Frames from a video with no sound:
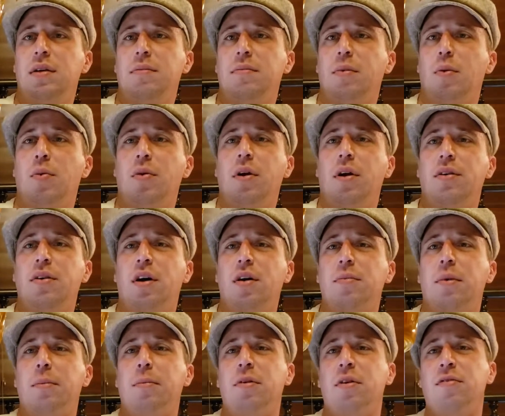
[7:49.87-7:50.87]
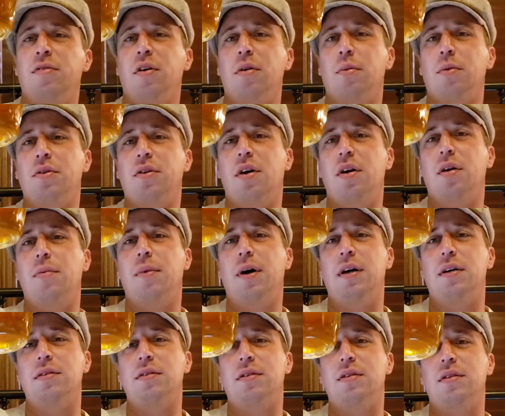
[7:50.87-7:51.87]
we're not talking about Boulevard. We're talking
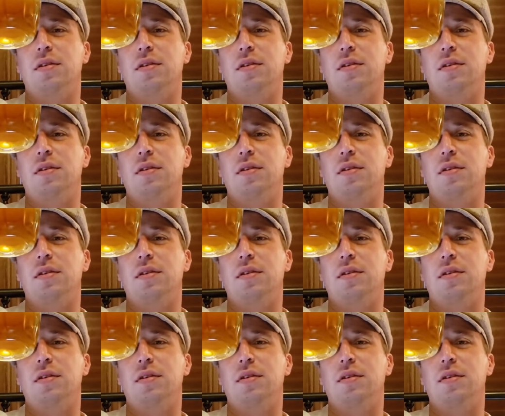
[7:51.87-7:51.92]
about